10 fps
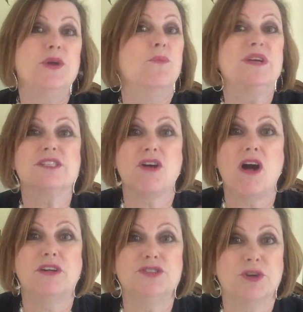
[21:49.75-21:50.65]
what's
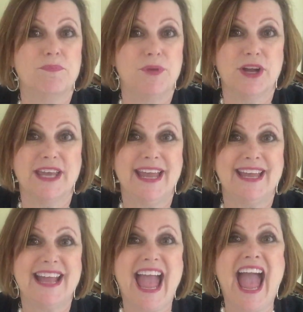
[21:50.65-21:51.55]
called your
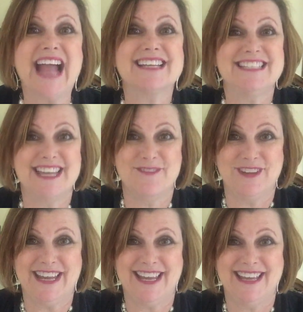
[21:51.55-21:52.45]
booking
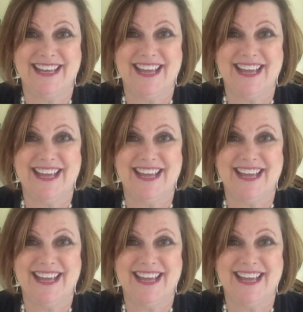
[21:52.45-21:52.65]
activity.